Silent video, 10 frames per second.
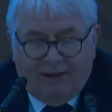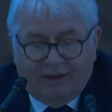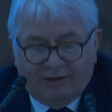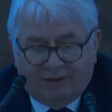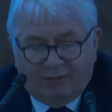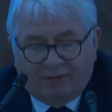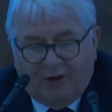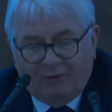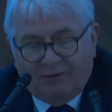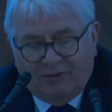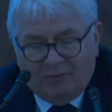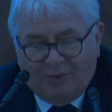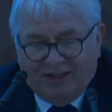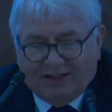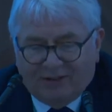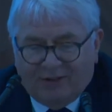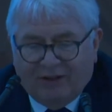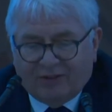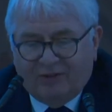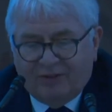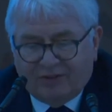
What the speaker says: He's the founder and medical director of the